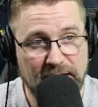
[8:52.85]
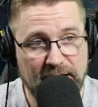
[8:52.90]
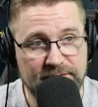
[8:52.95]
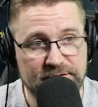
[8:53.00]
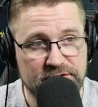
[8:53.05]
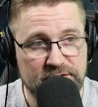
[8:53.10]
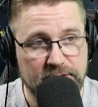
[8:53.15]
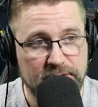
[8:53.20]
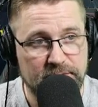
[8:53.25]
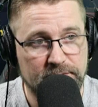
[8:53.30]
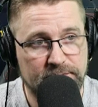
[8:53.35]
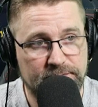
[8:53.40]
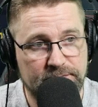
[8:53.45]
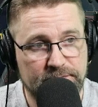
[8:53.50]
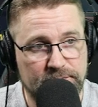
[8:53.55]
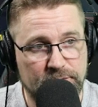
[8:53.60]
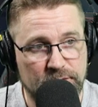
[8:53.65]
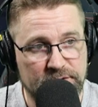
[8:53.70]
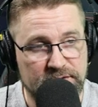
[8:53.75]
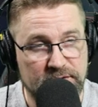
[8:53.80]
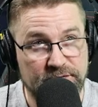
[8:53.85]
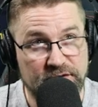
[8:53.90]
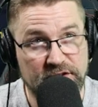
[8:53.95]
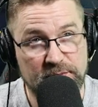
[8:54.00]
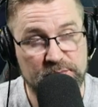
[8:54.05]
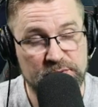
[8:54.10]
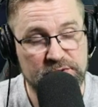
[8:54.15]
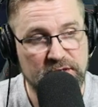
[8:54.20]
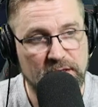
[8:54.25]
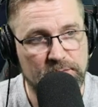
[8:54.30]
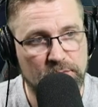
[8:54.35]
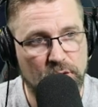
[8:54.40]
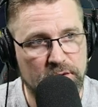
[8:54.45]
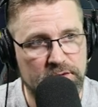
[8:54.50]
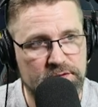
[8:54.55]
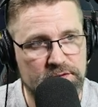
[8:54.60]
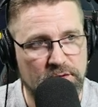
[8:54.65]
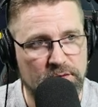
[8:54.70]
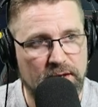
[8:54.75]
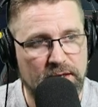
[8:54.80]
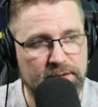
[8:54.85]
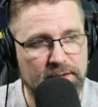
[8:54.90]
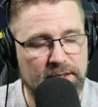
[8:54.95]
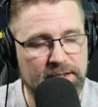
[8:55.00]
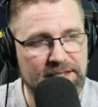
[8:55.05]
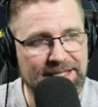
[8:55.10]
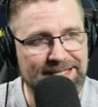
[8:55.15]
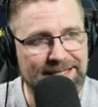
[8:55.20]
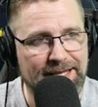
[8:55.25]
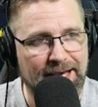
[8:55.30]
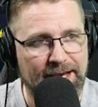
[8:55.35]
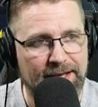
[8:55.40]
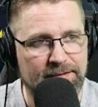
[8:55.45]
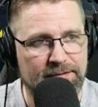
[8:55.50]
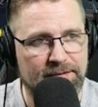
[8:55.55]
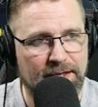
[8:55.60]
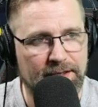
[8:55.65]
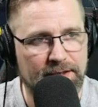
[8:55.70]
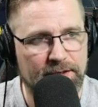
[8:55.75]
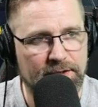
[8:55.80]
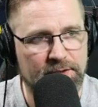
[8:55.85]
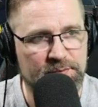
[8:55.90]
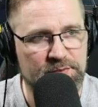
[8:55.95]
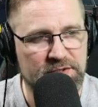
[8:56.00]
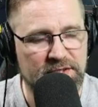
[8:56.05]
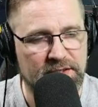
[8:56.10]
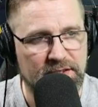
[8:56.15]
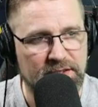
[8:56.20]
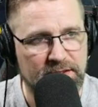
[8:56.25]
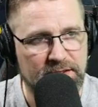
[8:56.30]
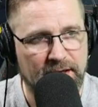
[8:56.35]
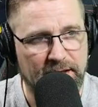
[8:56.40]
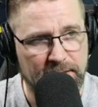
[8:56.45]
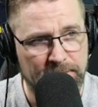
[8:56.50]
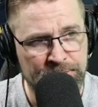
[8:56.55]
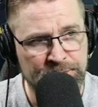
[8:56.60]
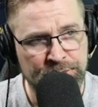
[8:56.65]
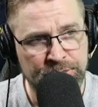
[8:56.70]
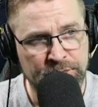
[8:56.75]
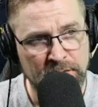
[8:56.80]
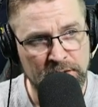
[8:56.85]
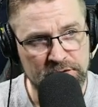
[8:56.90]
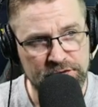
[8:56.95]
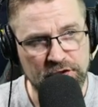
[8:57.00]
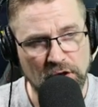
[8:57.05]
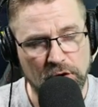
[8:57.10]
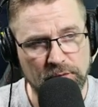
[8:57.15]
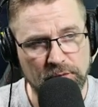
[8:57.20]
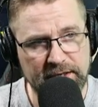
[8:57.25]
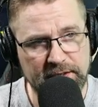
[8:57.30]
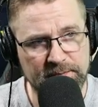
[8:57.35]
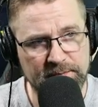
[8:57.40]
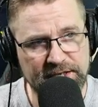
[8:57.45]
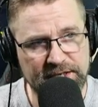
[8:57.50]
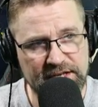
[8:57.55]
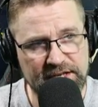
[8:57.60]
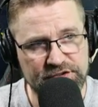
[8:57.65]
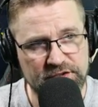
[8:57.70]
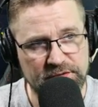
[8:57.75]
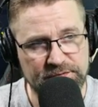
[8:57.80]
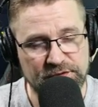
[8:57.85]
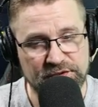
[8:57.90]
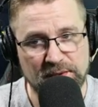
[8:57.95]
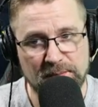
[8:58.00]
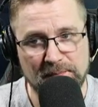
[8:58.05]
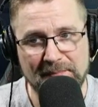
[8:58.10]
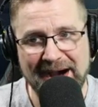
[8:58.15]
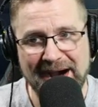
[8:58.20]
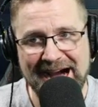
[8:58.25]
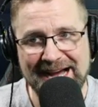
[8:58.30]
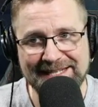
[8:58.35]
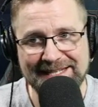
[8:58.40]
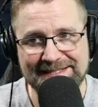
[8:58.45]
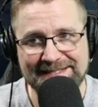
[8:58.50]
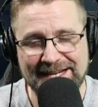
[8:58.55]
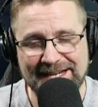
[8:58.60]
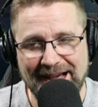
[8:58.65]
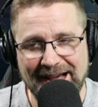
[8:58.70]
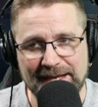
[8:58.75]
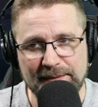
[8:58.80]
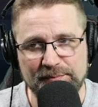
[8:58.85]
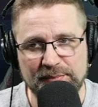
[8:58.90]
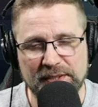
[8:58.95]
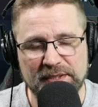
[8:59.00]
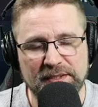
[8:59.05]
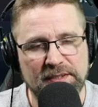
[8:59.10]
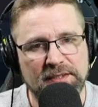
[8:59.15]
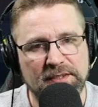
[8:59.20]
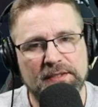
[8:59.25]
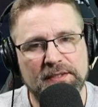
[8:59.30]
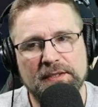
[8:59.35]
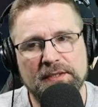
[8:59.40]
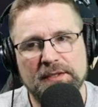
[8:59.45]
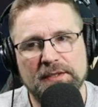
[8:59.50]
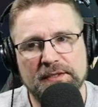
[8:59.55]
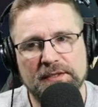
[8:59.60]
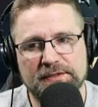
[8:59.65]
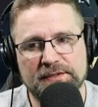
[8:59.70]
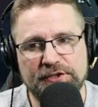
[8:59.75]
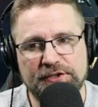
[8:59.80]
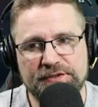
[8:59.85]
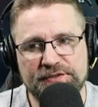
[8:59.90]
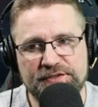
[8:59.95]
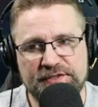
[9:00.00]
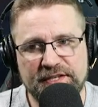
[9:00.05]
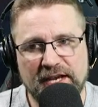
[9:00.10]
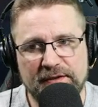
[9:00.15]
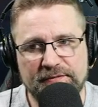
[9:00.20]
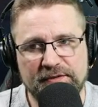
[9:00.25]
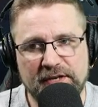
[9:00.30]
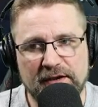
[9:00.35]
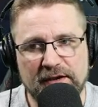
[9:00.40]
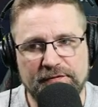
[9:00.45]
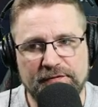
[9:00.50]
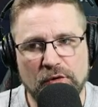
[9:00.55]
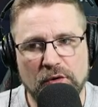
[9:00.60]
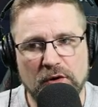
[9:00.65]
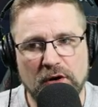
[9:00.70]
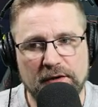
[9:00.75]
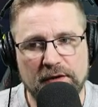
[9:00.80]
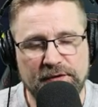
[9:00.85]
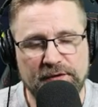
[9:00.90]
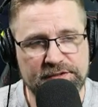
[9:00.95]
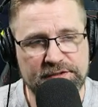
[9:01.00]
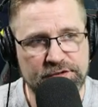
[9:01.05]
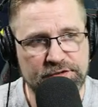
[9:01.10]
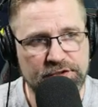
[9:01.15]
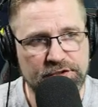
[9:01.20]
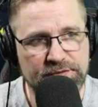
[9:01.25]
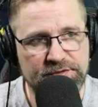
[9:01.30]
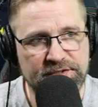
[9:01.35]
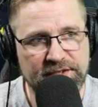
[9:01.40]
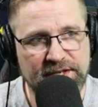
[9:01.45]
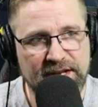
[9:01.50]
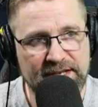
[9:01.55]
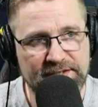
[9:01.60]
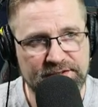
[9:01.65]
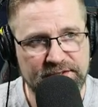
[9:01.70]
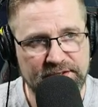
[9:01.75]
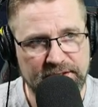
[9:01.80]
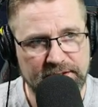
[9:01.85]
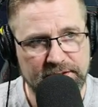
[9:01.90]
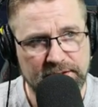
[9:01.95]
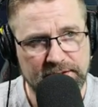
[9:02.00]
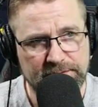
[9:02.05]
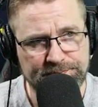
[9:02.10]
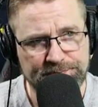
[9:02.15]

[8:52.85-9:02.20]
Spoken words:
Obviously, what is it, 50% more? So I need that. I 100% need that. So recommendation for the mod type. So you can see I've got 4 offense and 2 tenacity.